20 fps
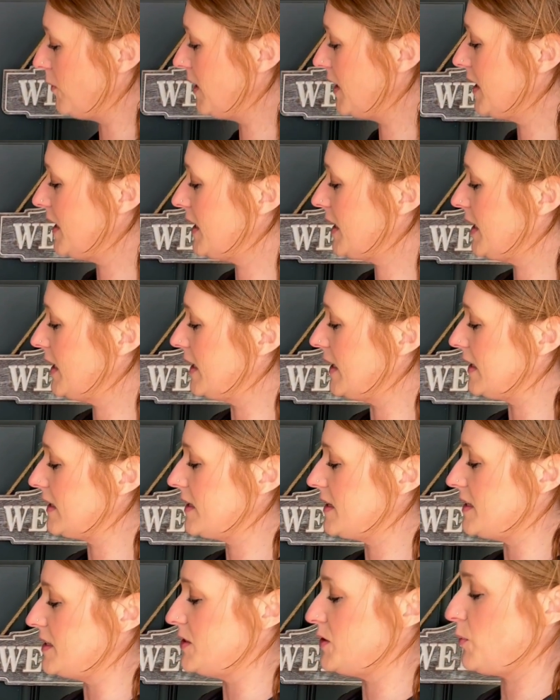we're going to
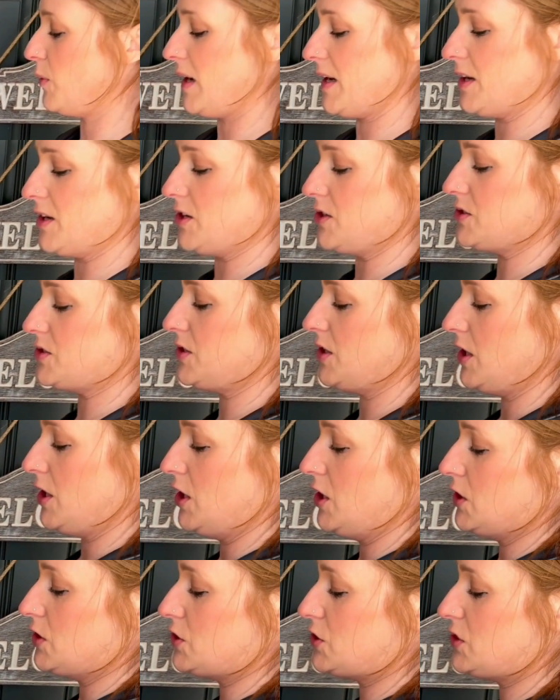connect these wires
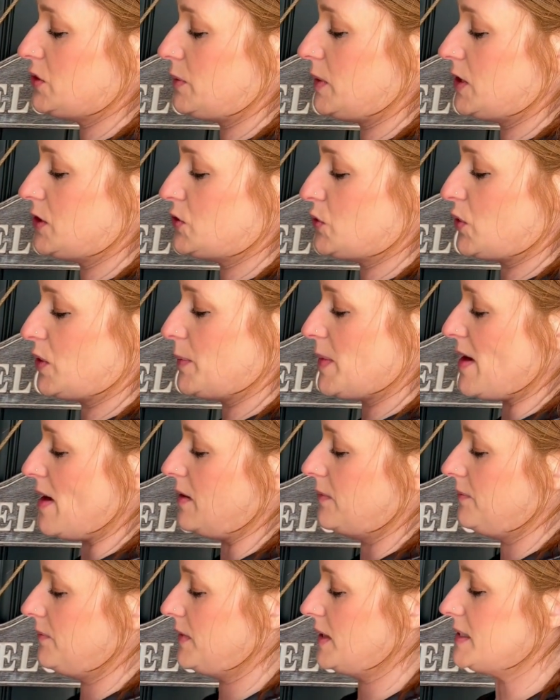to our doorbell.
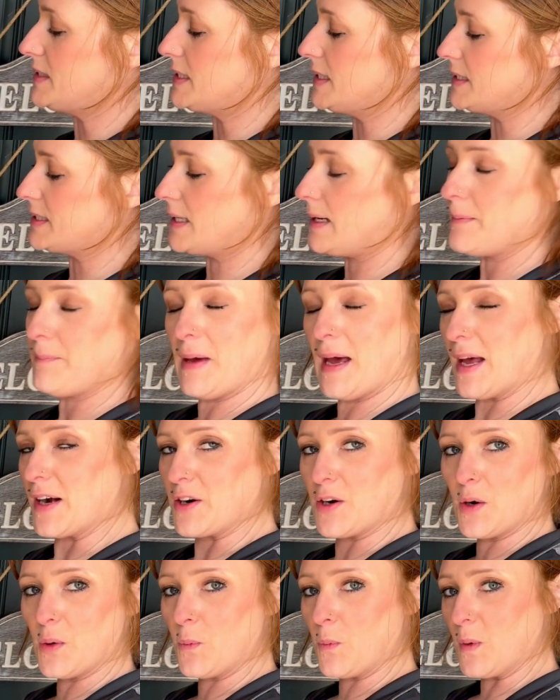It does not
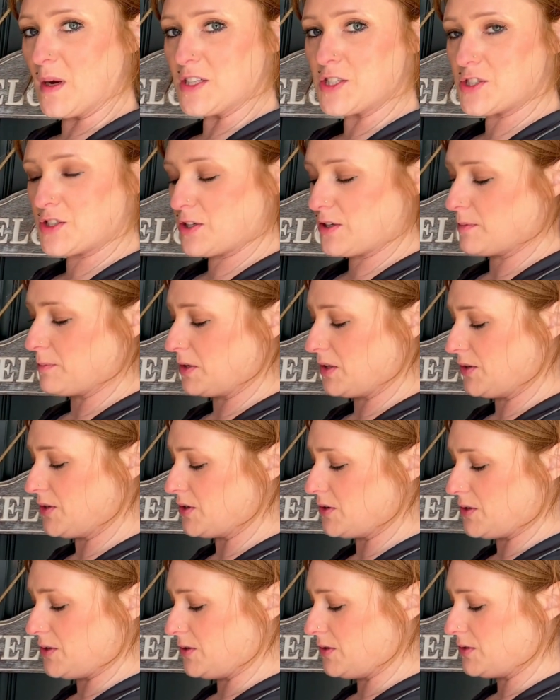matter which terminal
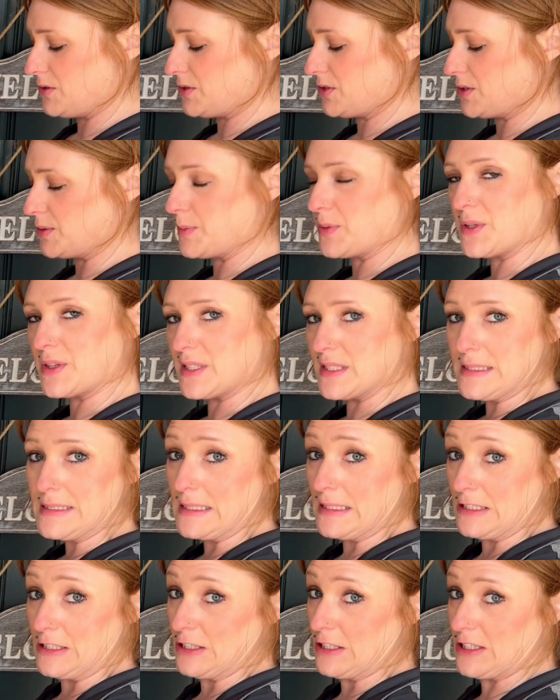you use to put these
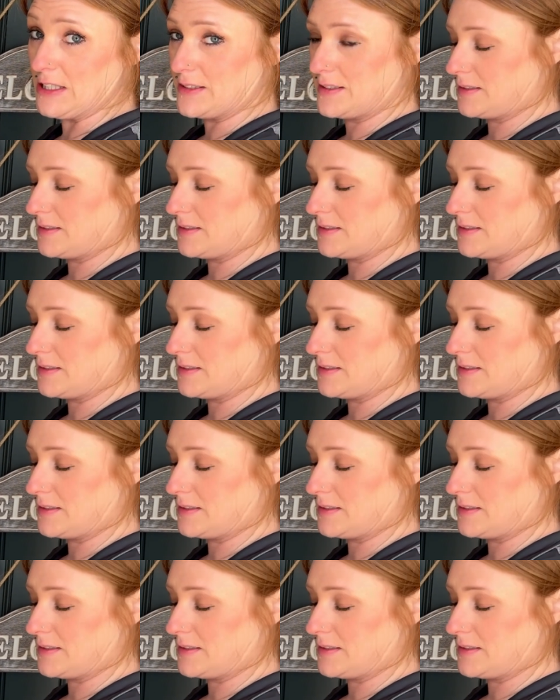under.